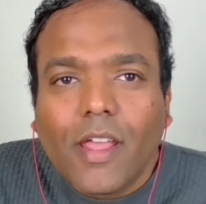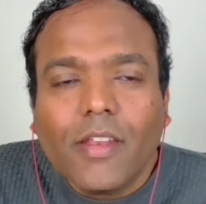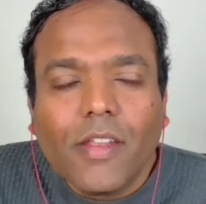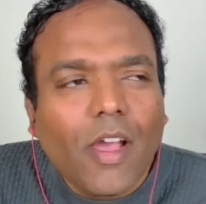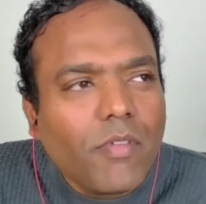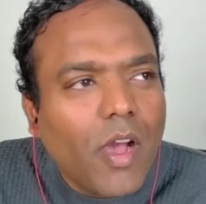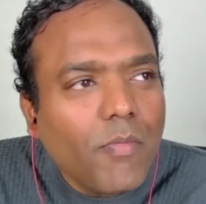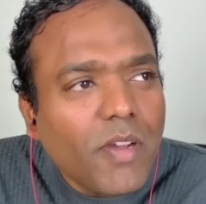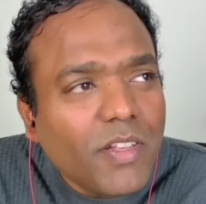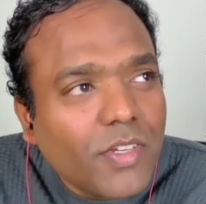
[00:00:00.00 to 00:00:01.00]
how
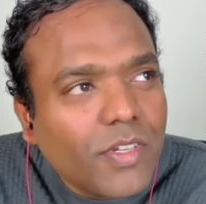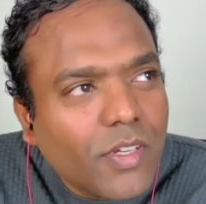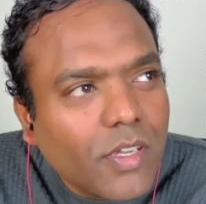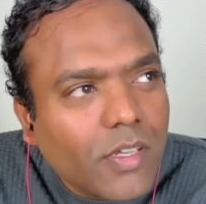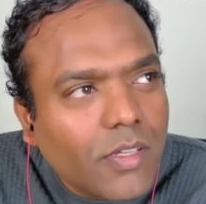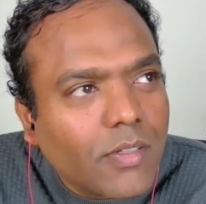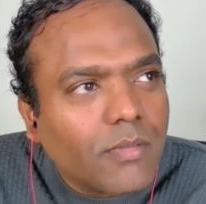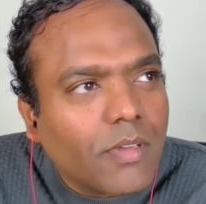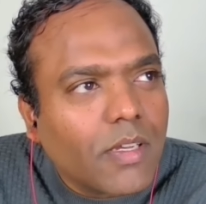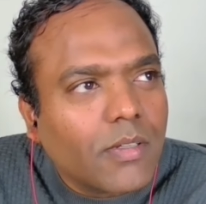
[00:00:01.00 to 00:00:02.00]
much
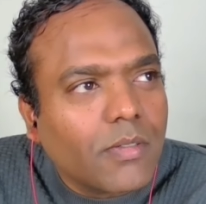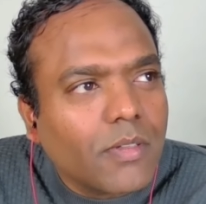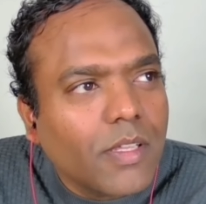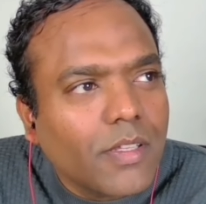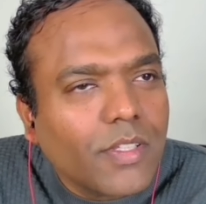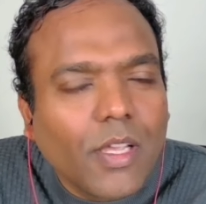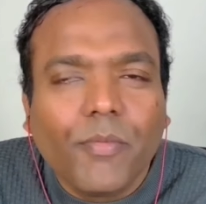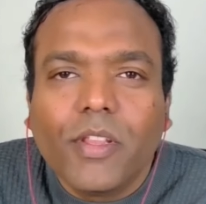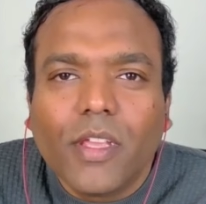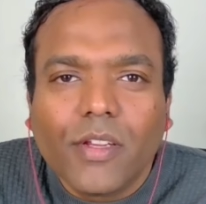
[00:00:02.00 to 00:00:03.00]
is
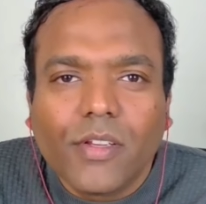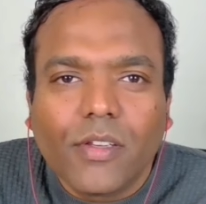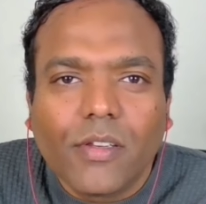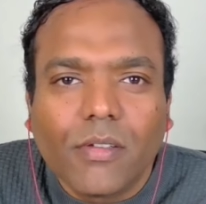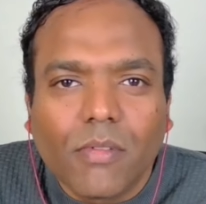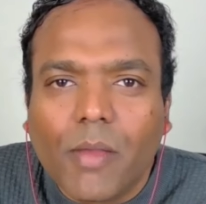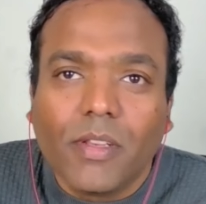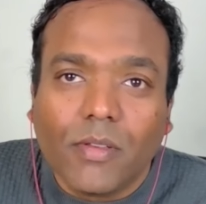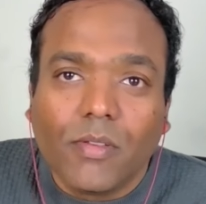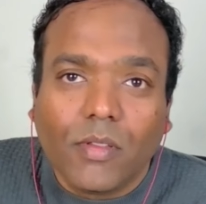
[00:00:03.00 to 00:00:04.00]
communication? I mean,
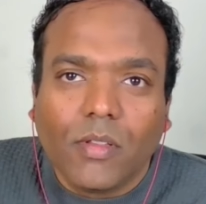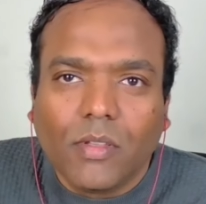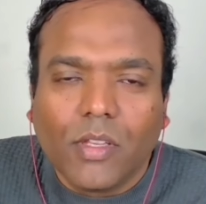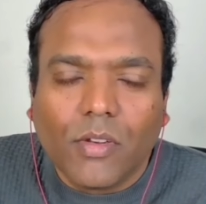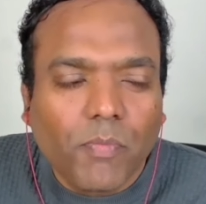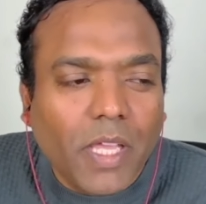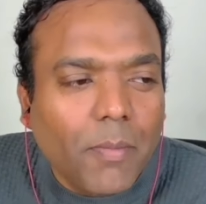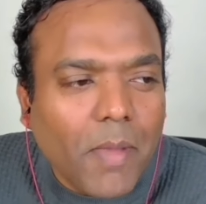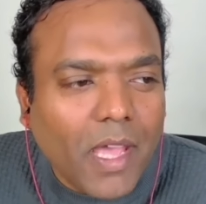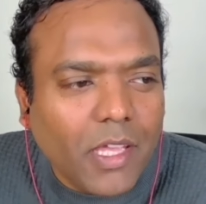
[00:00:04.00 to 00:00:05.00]

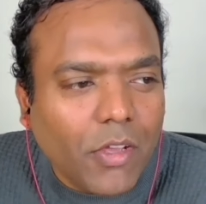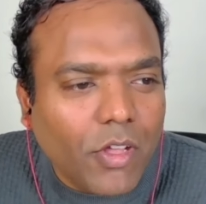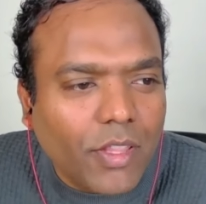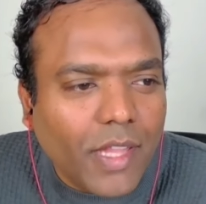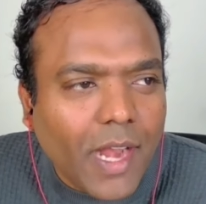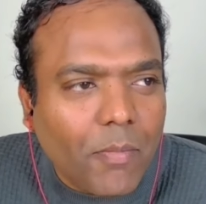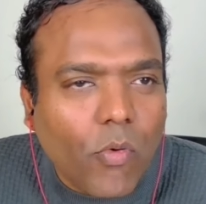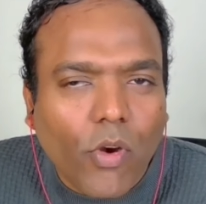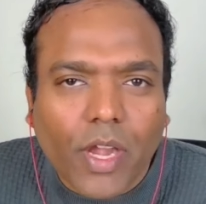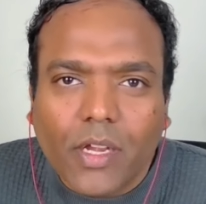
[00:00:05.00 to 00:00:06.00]
piggybacking on that
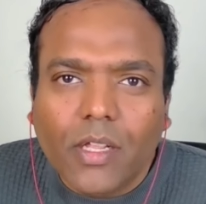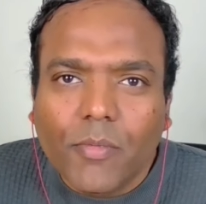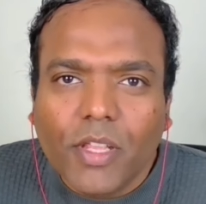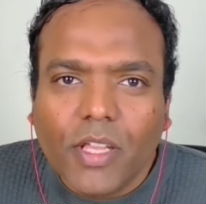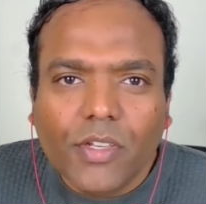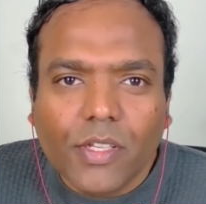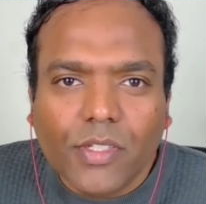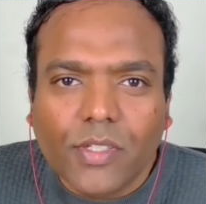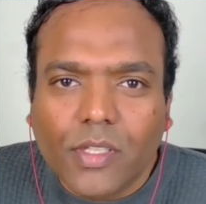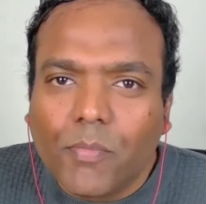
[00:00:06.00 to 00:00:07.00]
point, communication
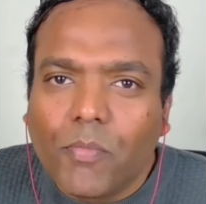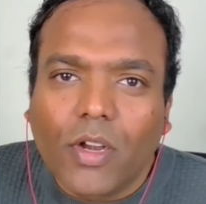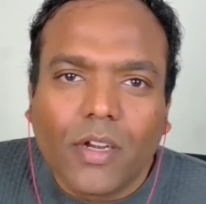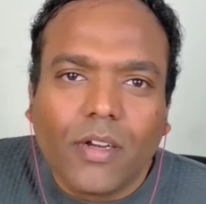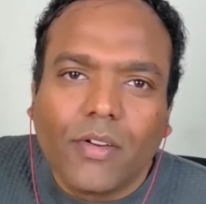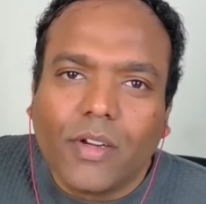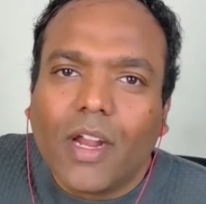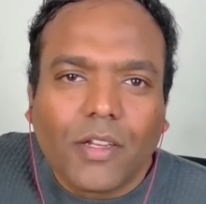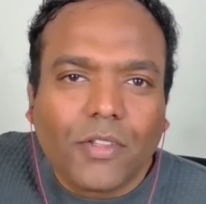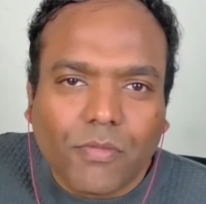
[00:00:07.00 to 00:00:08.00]
is important
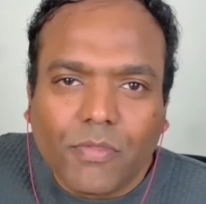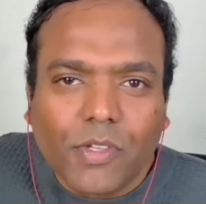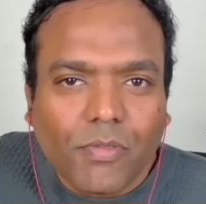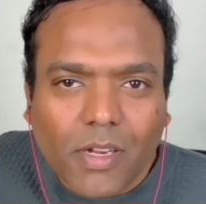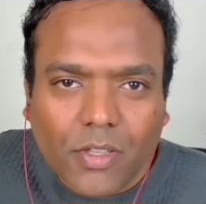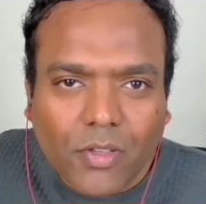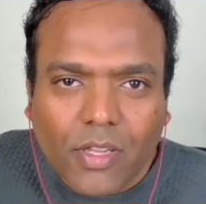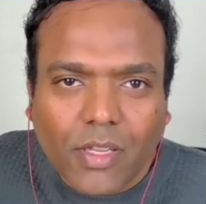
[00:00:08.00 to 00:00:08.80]
regardless of which field you're in.